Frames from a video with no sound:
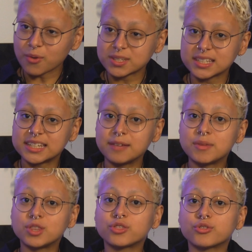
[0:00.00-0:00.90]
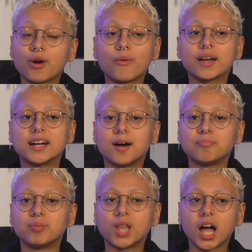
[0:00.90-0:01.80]
It was a demon throwing up
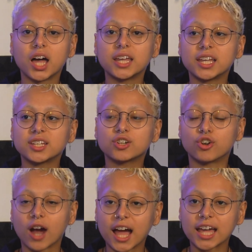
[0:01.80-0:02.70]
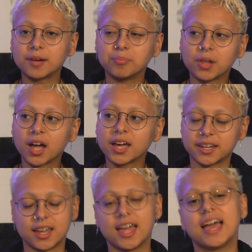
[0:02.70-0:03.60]
blood and crying blood,
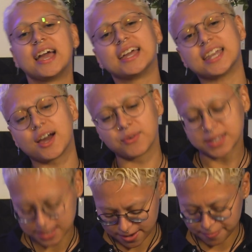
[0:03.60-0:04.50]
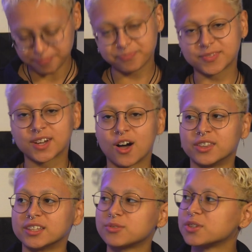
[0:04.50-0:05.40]
and now it's
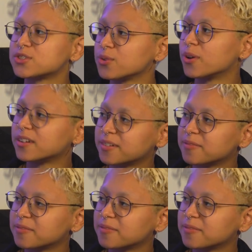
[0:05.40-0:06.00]
gauntlets with a sword.